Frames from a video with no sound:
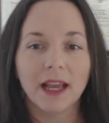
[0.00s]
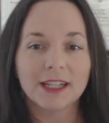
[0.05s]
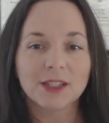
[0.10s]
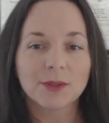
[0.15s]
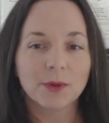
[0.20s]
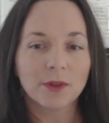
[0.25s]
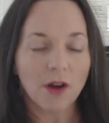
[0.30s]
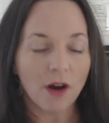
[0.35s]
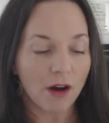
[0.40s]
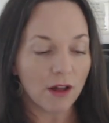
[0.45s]

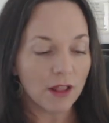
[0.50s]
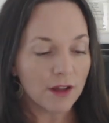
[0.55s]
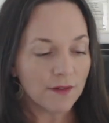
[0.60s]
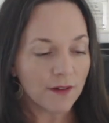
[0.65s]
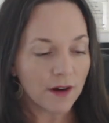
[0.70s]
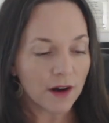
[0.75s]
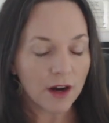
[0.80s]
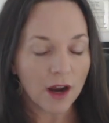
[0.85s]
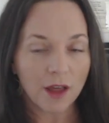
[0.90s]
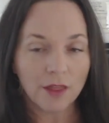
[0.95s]
As with all
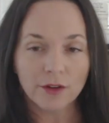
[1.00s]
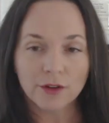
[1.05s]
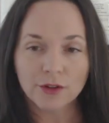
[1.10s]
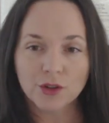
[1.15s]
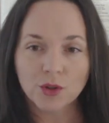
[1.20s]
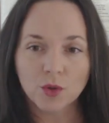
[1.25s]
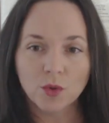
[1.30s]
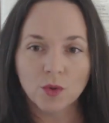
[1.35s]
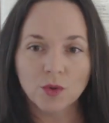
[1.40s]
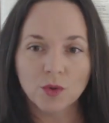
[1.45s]
of our other
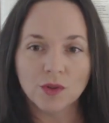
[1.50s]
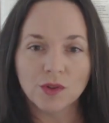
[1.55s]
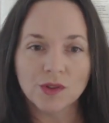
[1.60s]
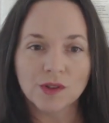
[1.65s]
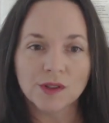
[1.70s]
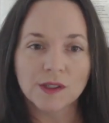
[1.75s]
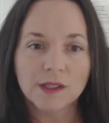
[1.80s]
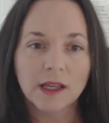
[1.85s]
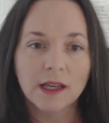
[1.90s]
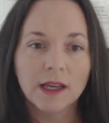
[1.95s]

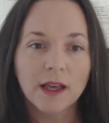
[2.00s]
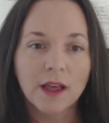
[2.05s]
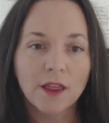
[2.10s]
tools,